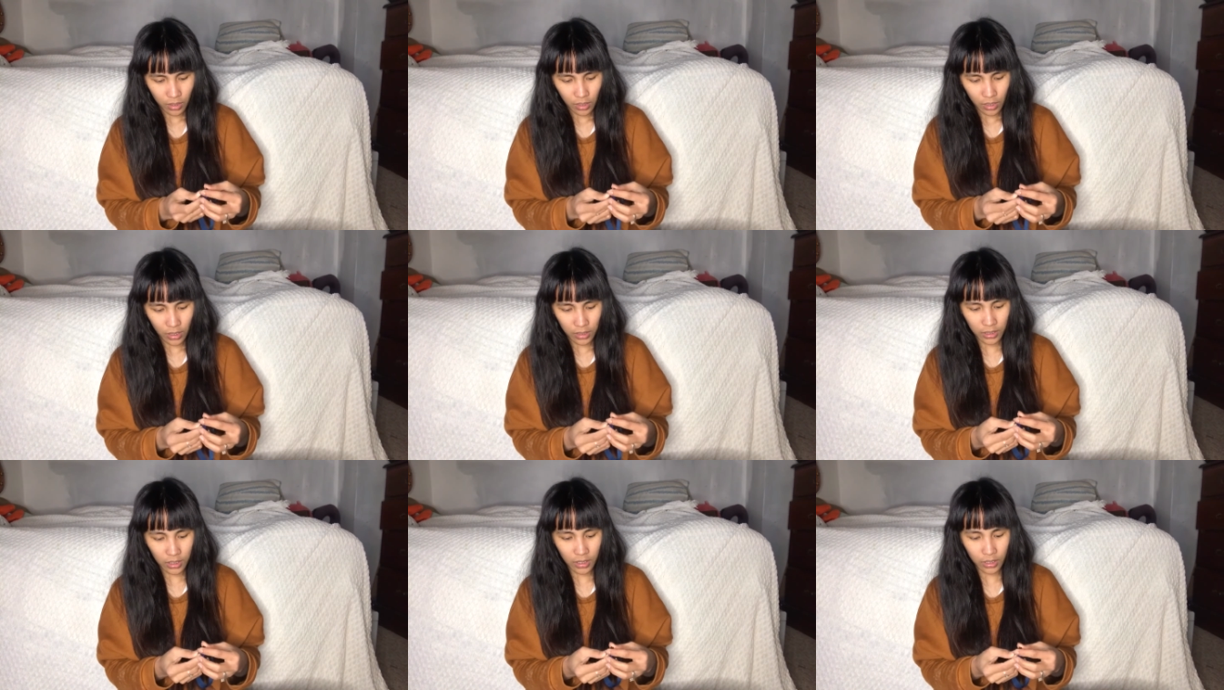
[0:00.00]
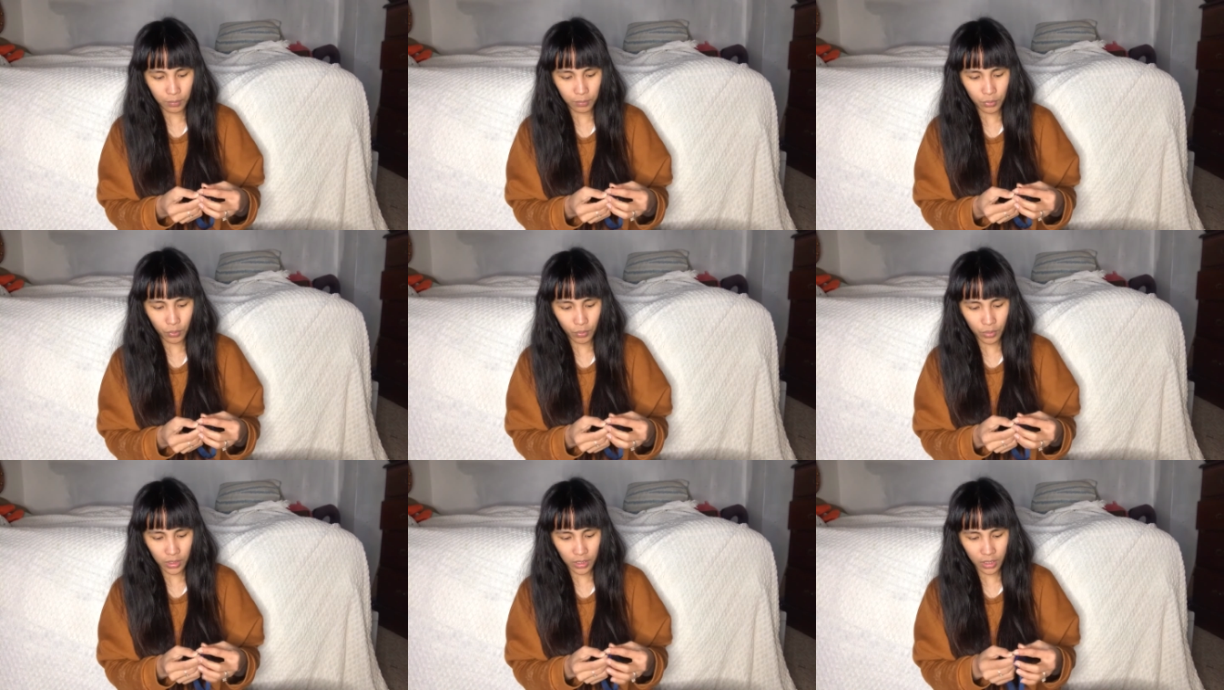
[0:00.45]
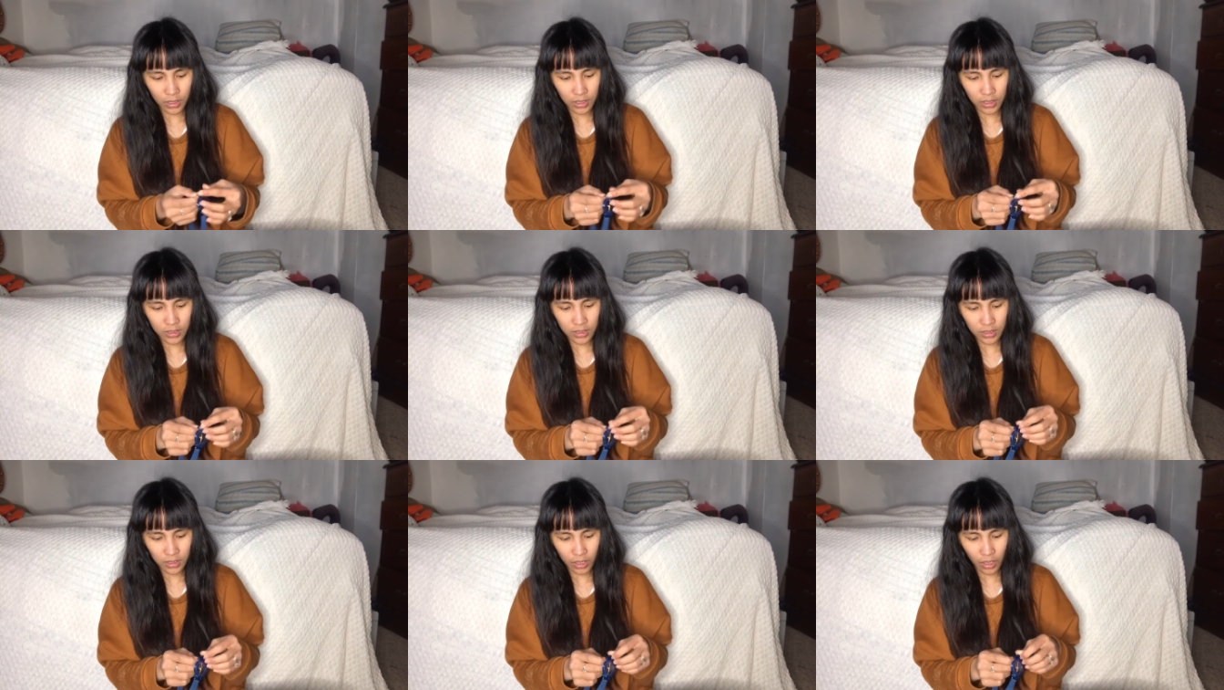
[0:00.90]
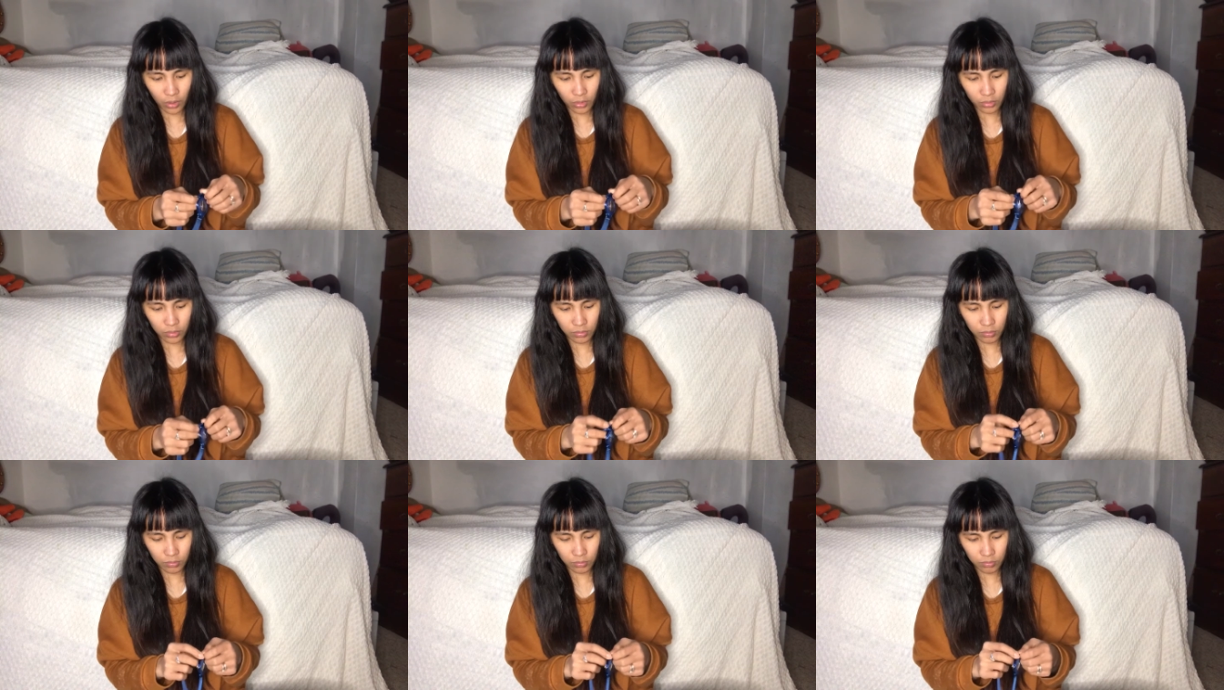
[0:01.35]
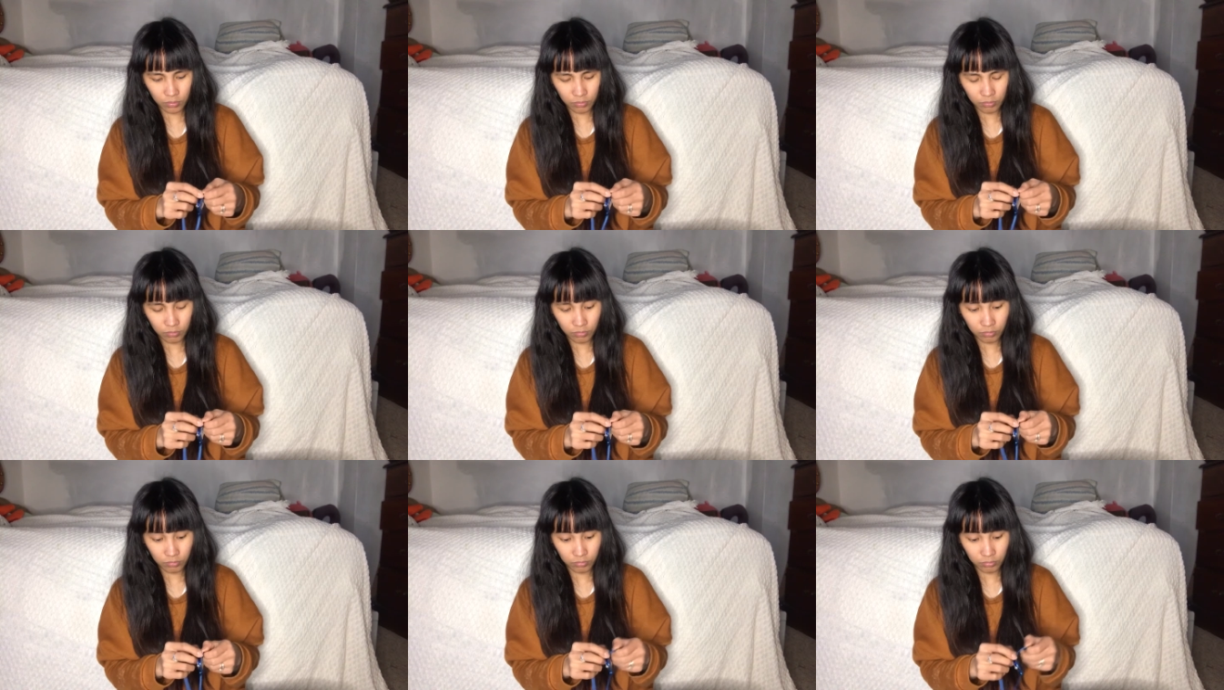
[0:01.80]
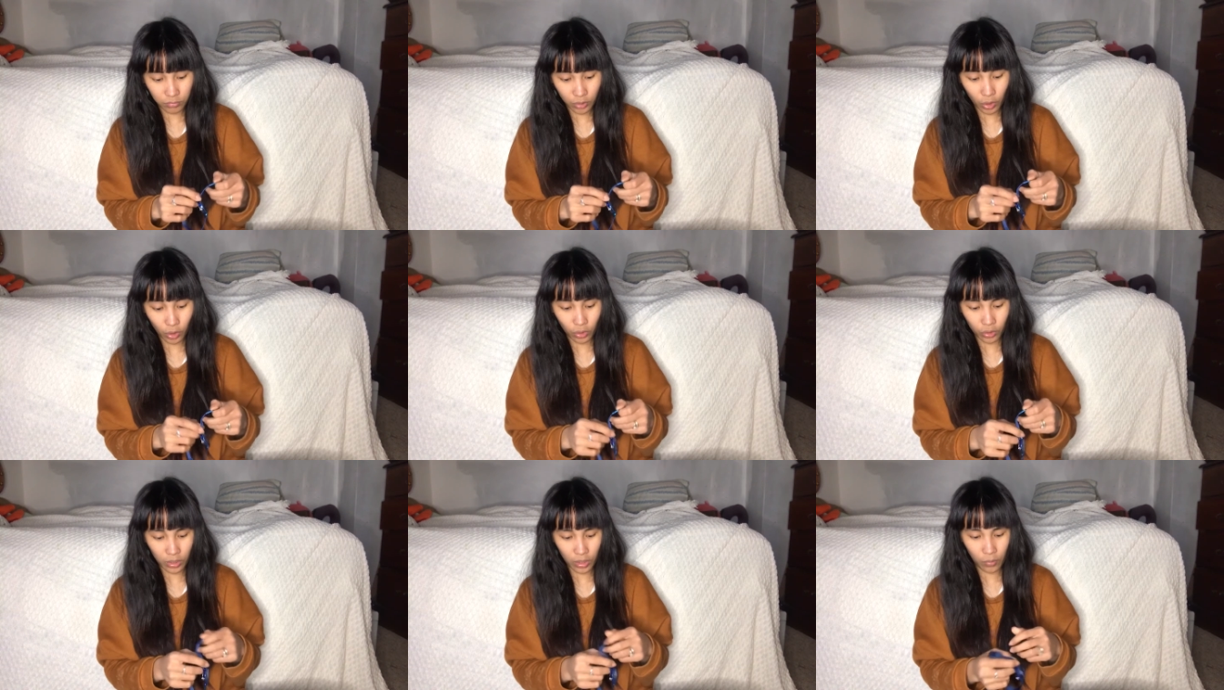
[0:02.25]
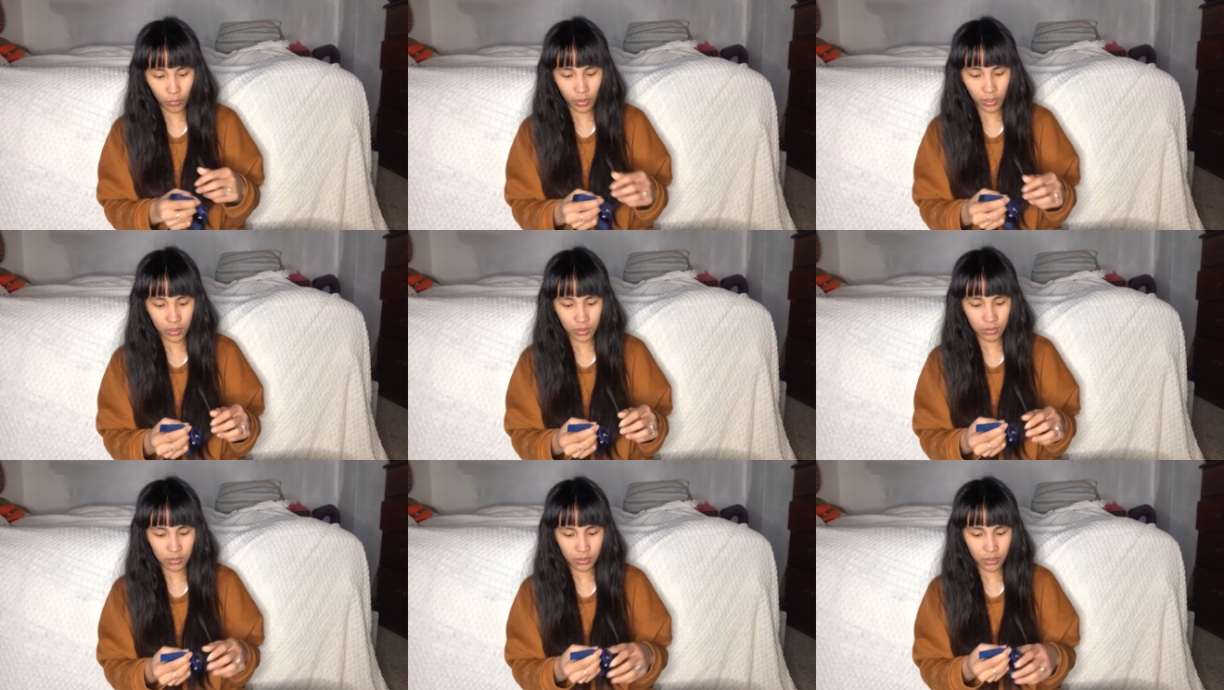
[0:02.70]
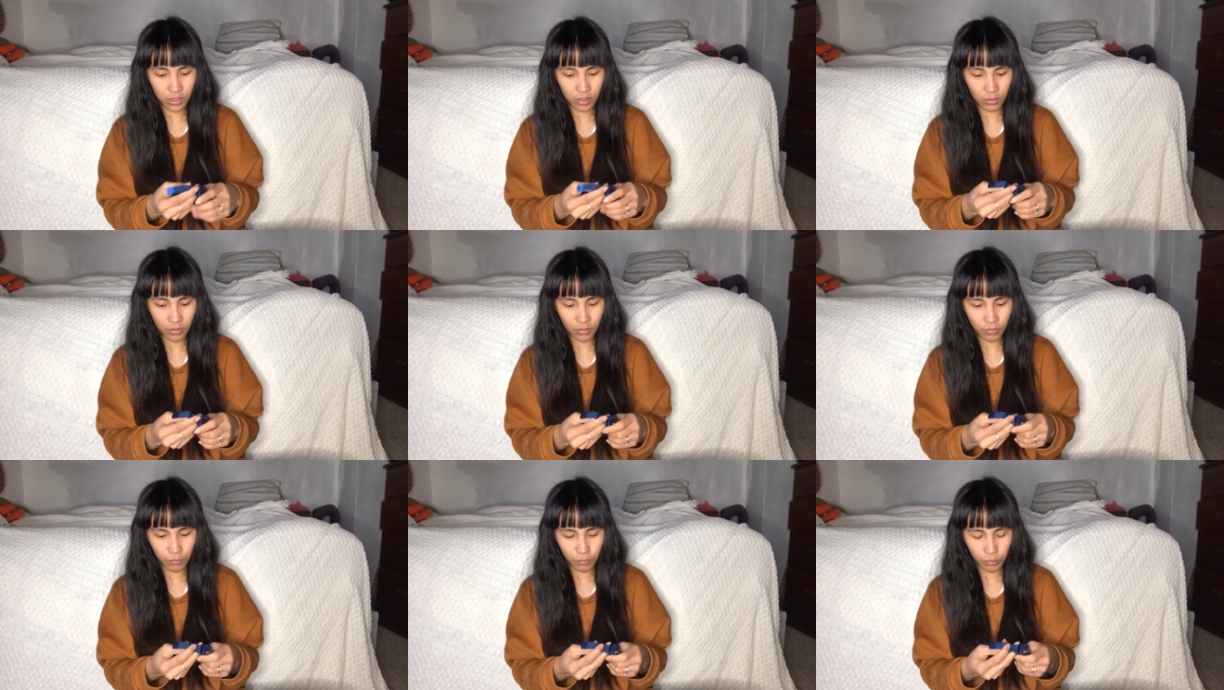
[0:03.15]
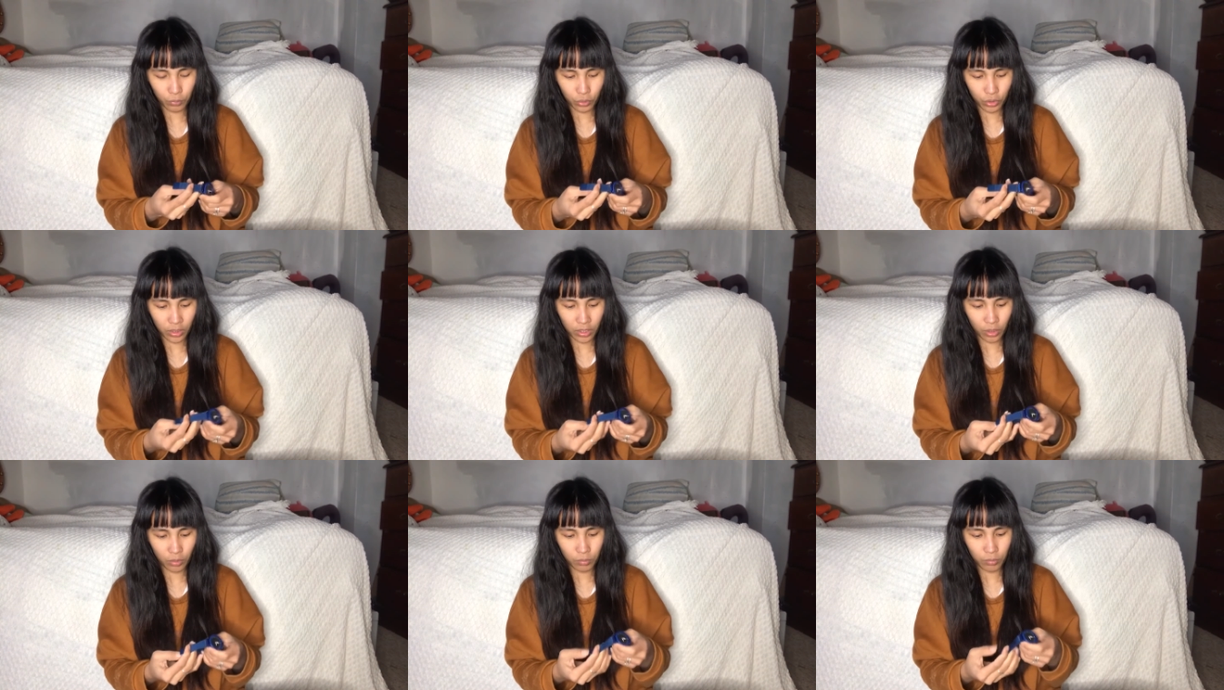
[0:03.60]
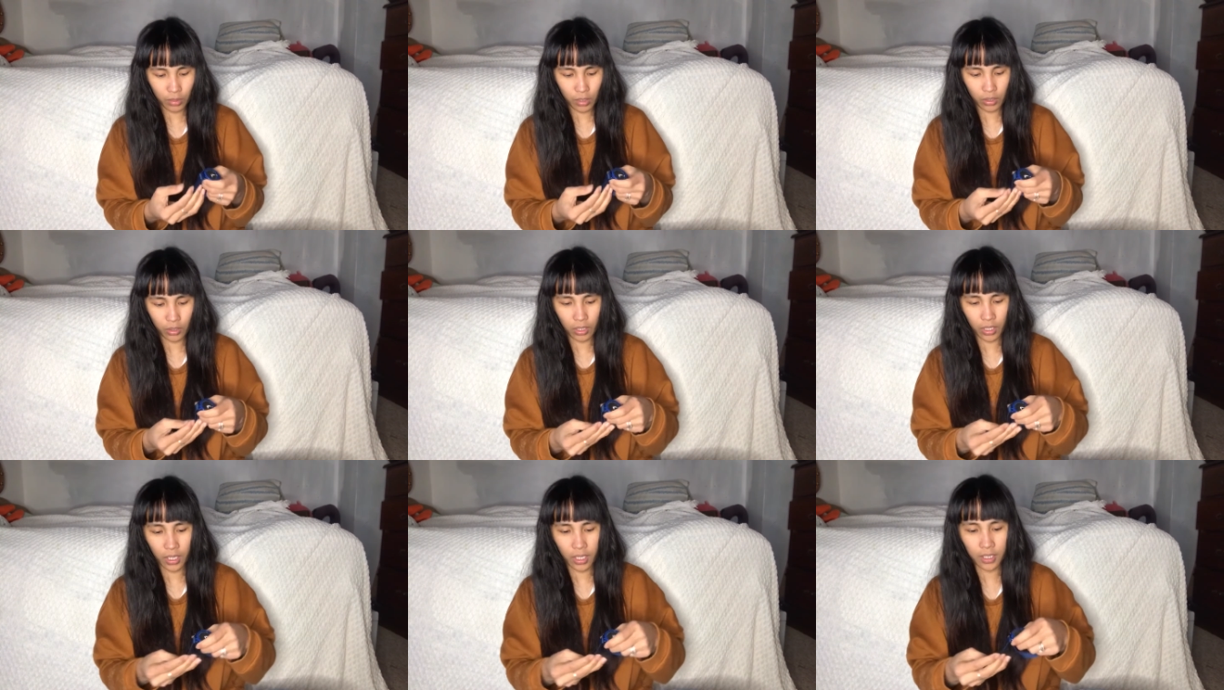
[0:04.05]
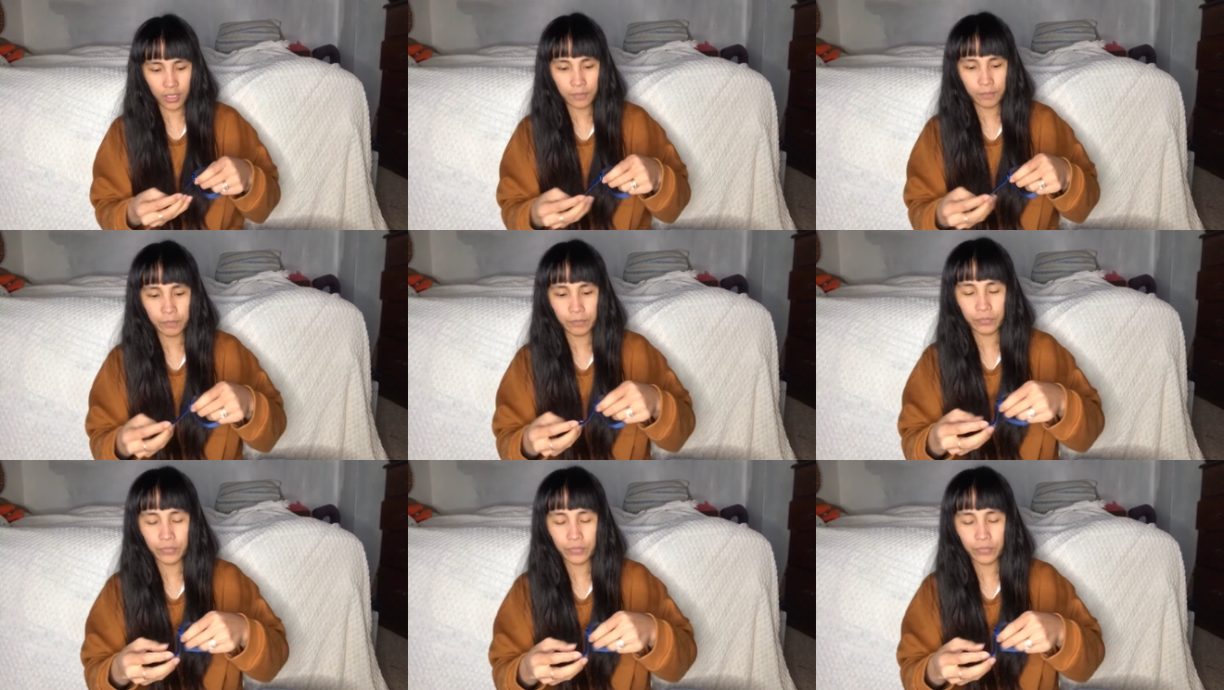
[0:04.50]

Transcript: And then if you want a discount code, I will put down below. And